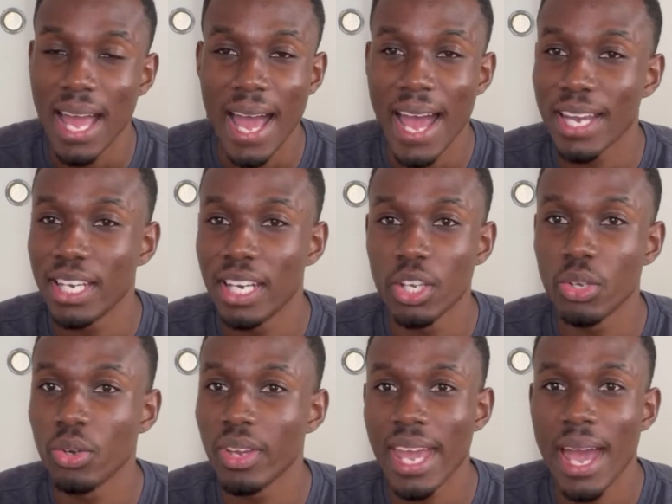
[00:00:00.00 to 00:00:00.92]
And
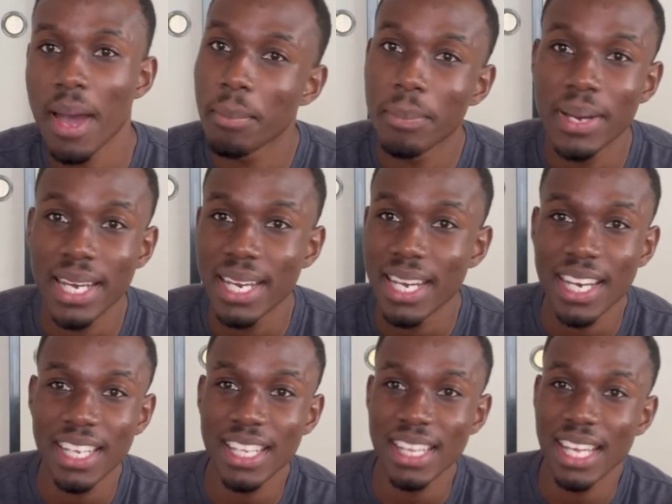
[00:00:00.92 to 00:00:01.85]
you can't put in
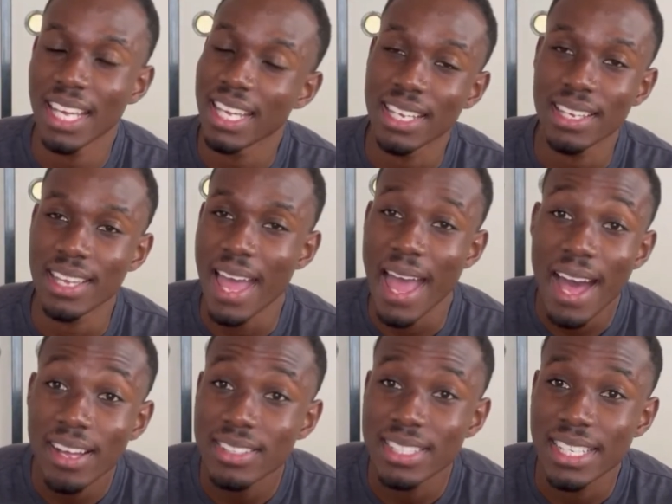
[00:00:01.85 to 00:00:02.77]
anything
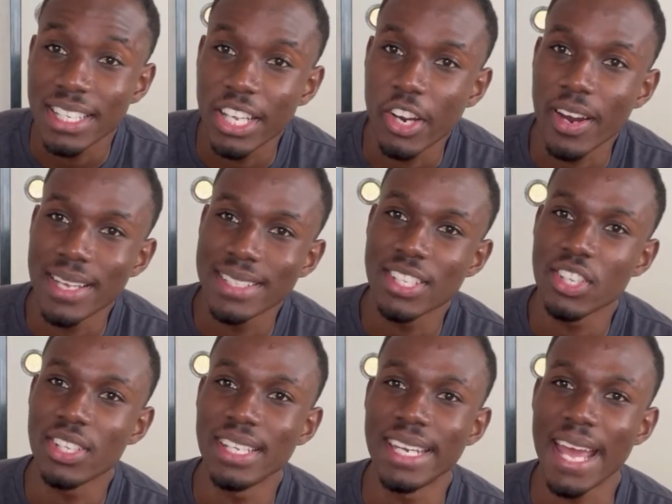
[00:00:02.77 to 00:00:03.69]
else in there
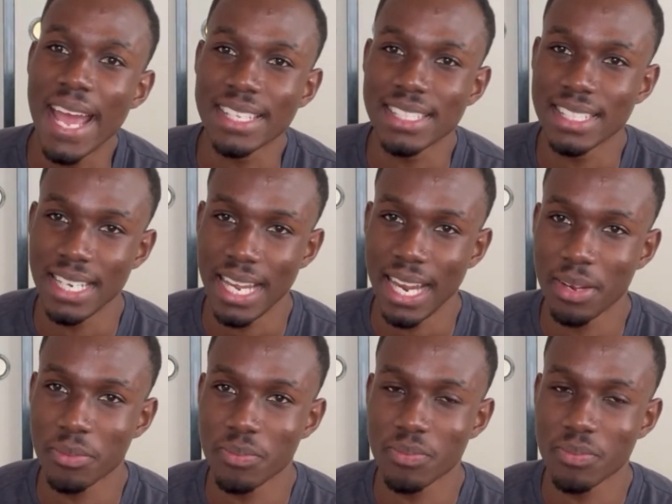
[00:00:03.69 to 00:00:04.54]
until the next day.